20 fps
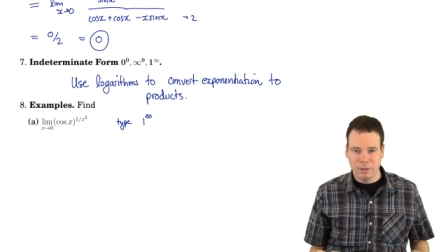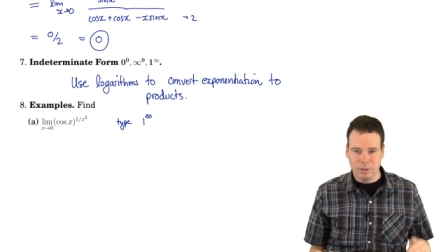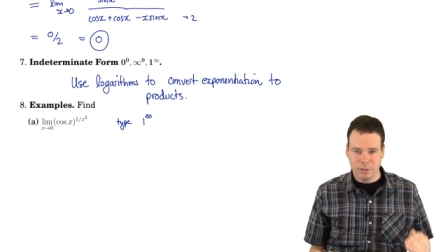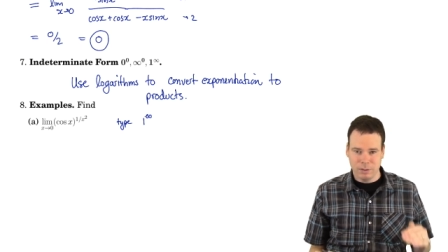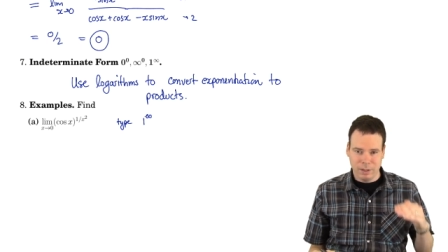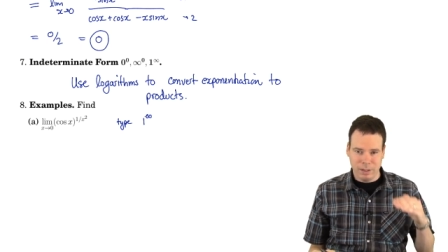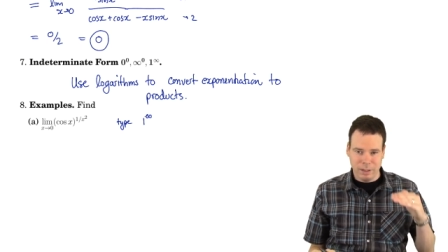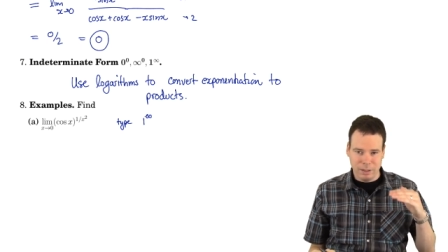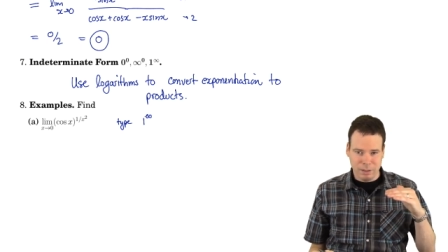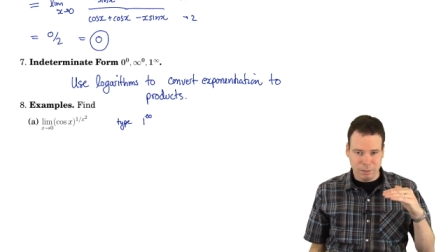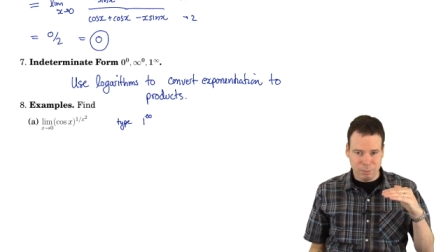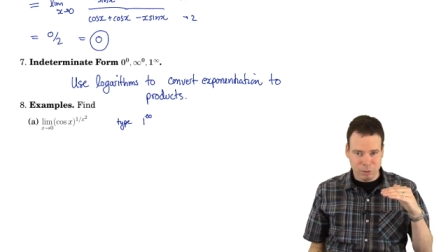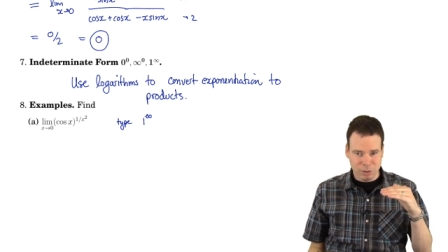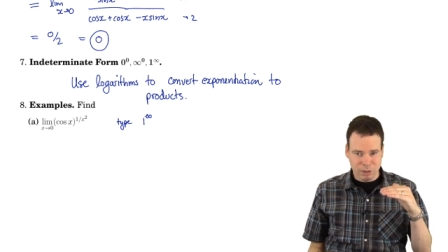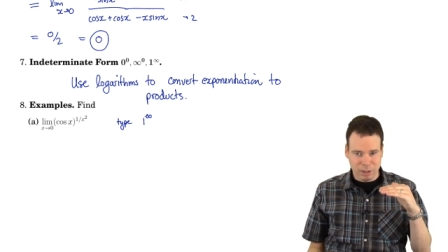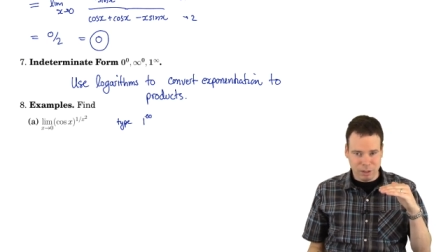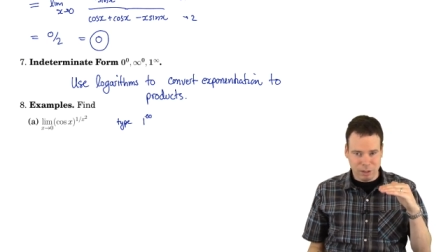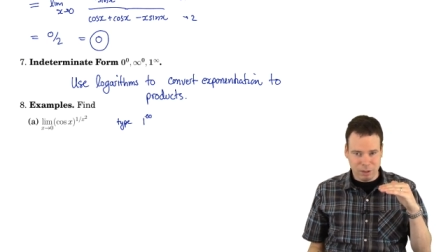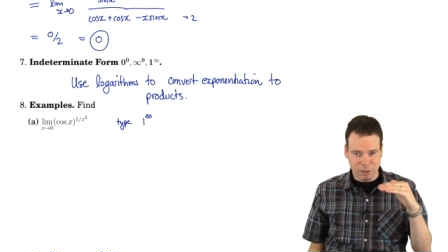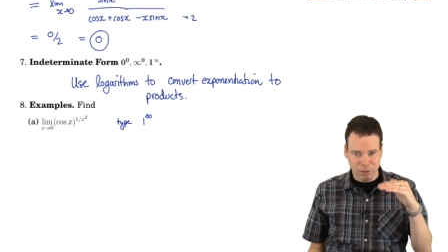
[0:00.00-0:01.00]
So that number is
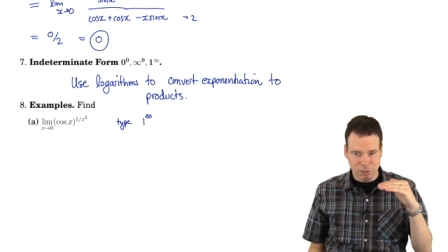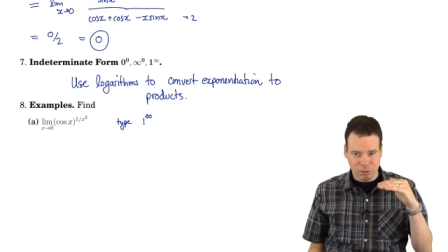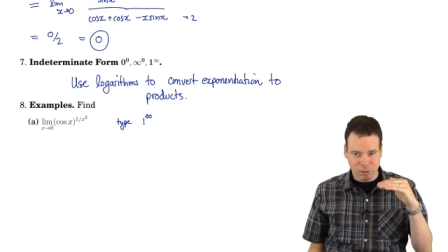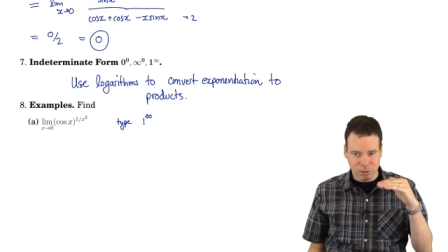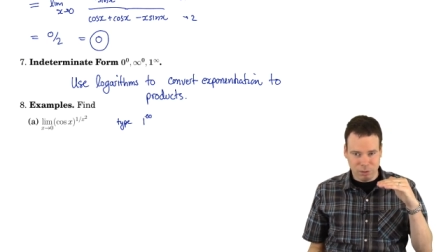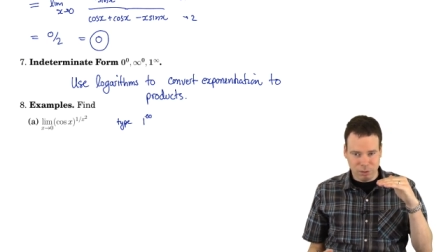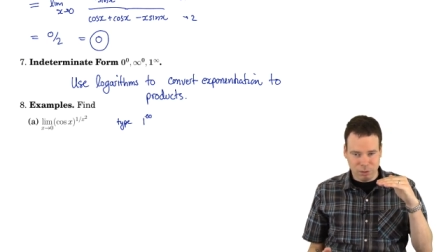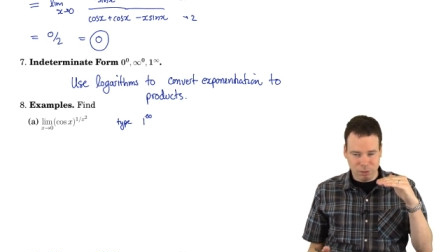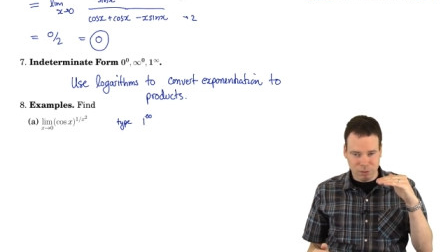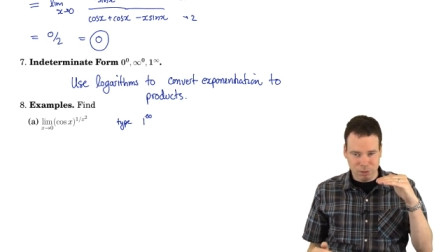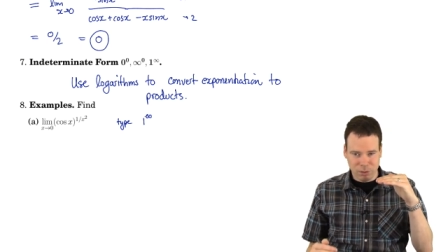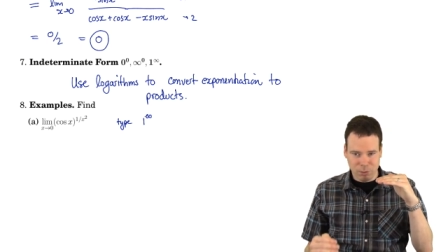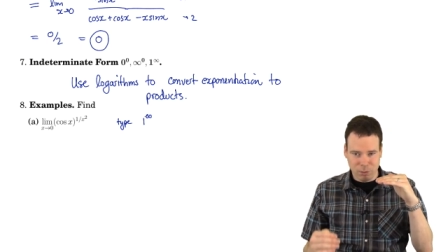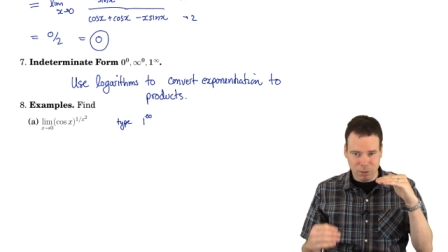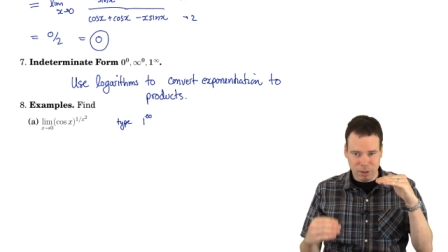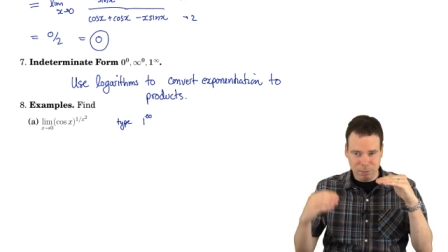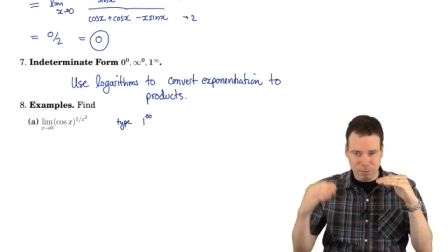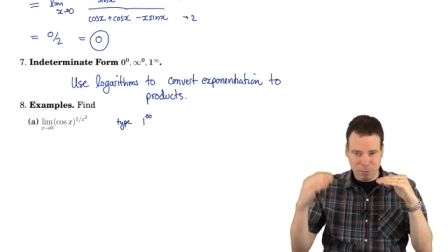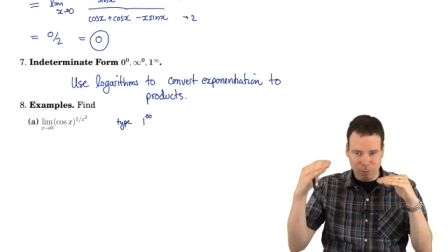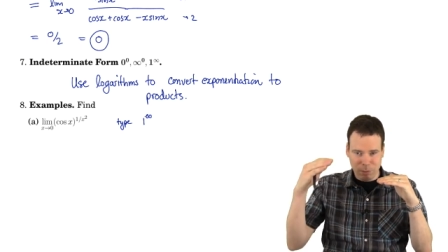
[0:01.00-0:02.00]
getting closer and closer to
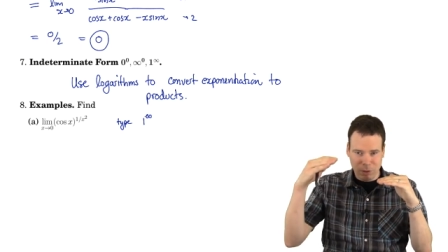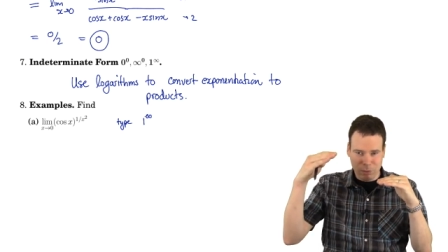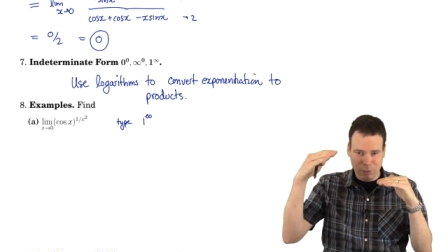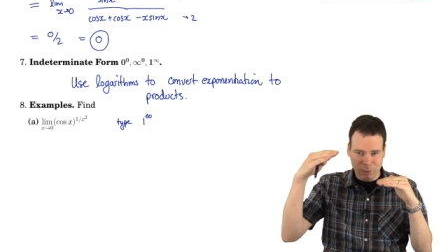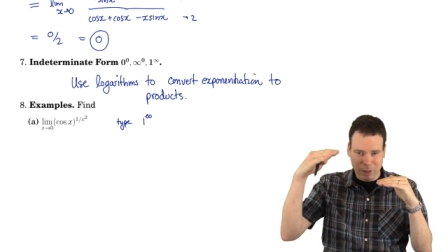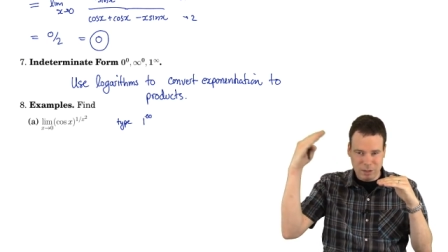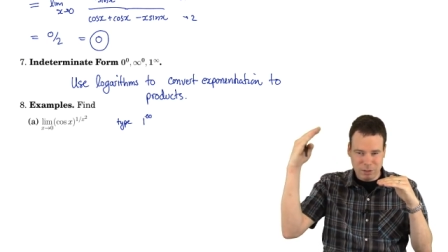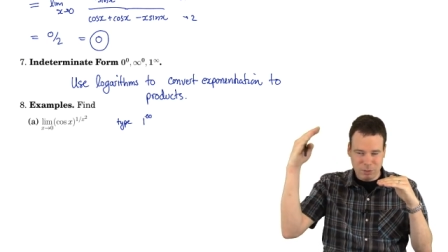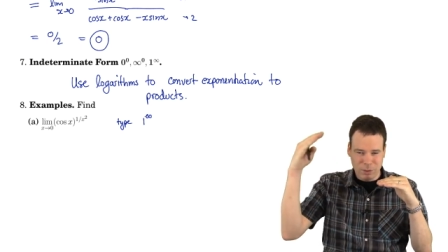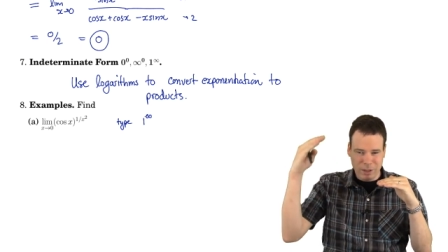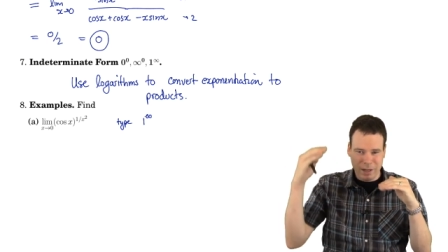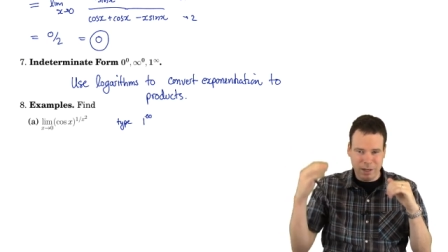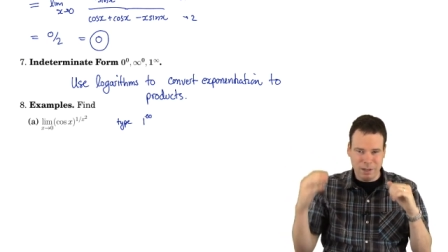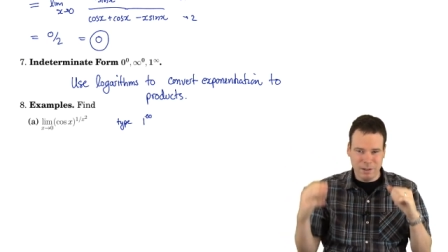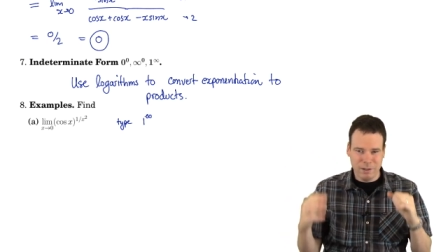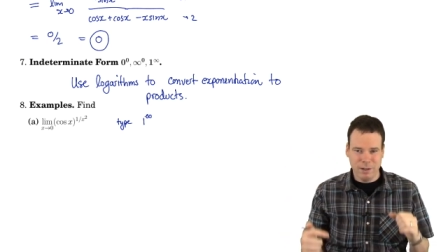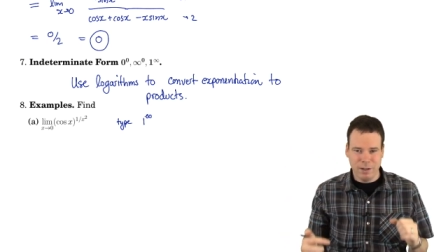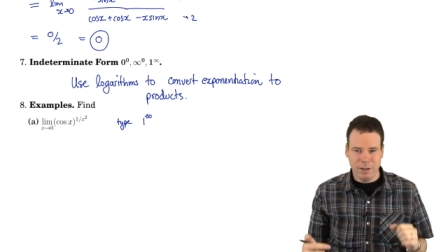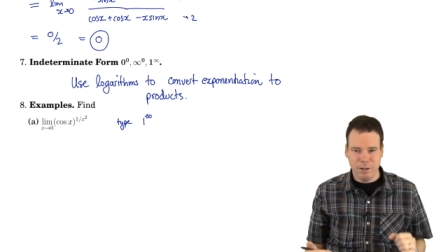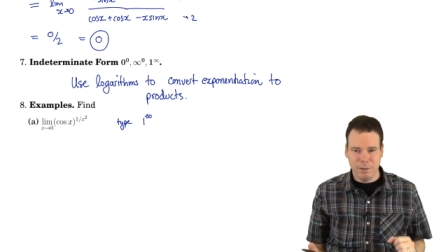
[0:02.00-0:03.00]
1, but being raised to a higher
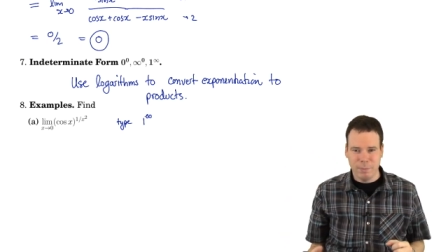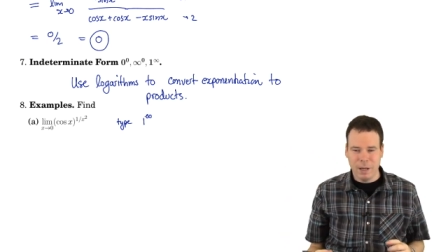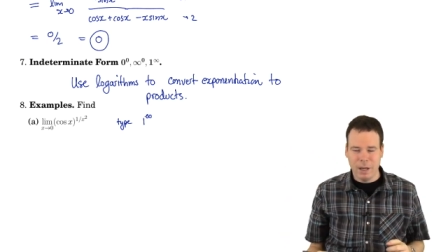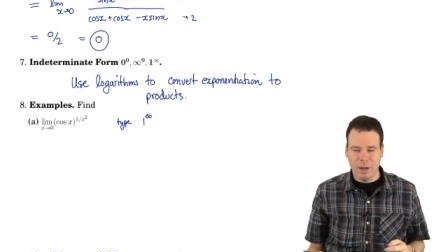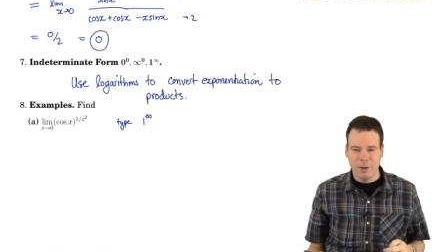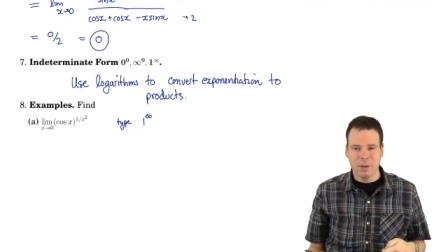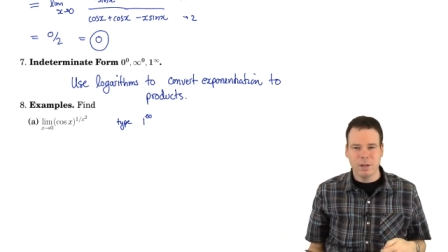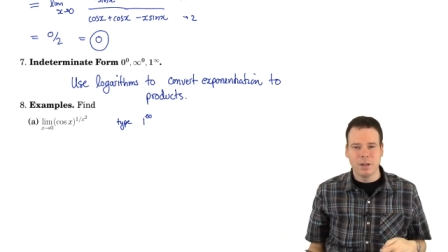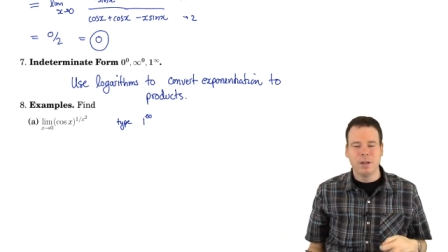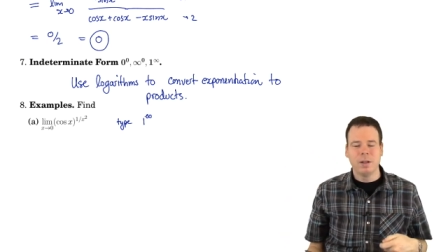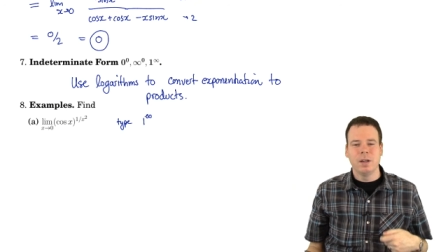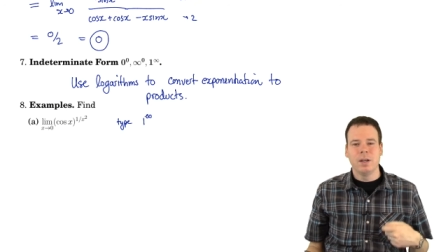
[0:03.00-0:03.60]
and higher power.